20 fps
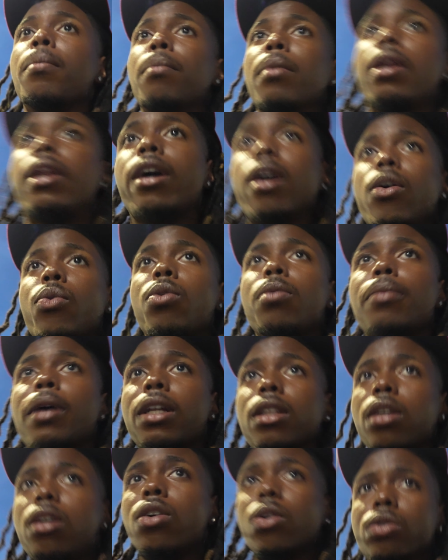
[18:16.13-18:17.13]
But now we
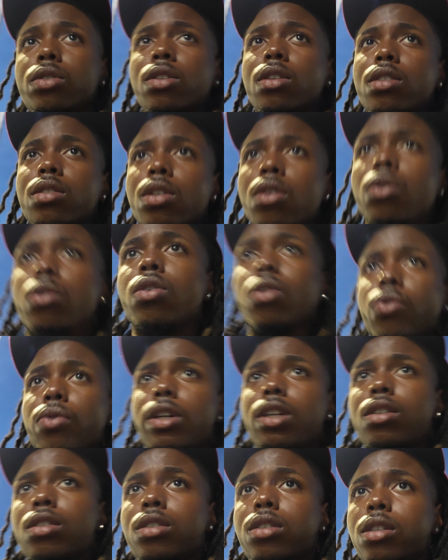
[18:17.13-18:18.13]
about to go to this little
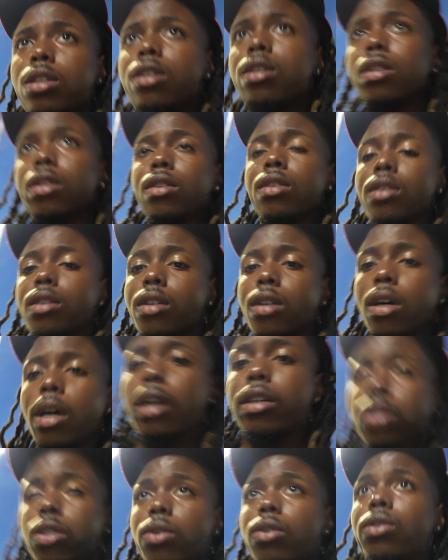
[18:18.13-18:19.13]
Greek shit.
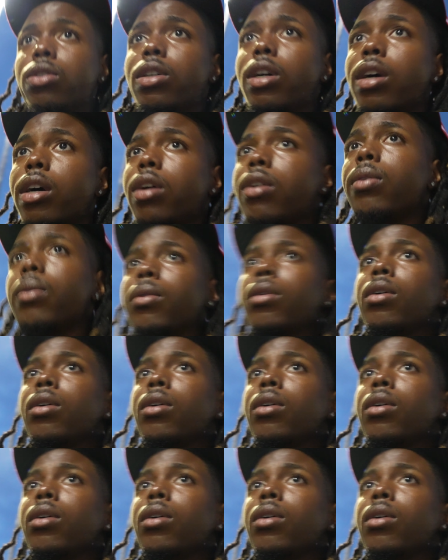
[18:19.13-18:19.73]
I showed y'all